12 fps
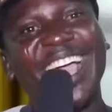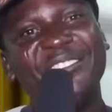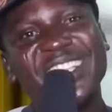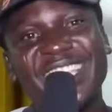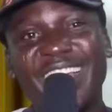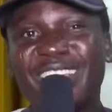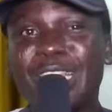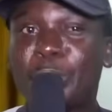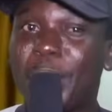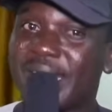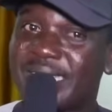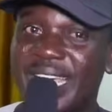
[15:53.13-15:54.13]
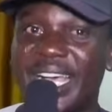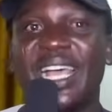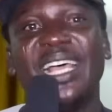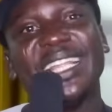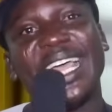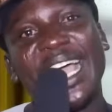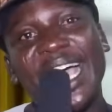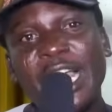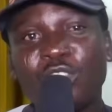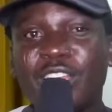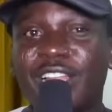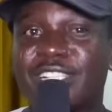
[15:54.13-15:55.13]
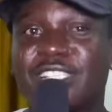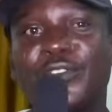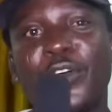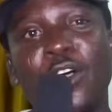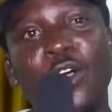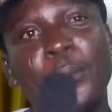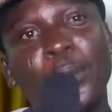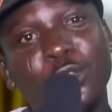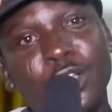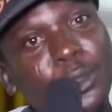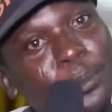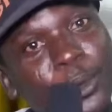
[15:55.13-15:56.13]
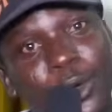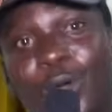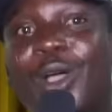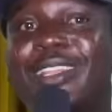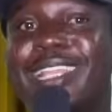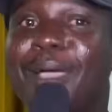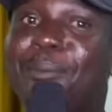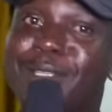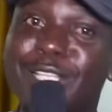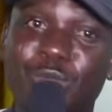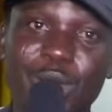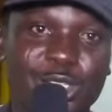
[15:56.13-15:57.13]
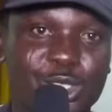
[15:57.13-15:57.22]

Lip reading: this pattern, na actually, they see for Obodo Ibo, na be this one.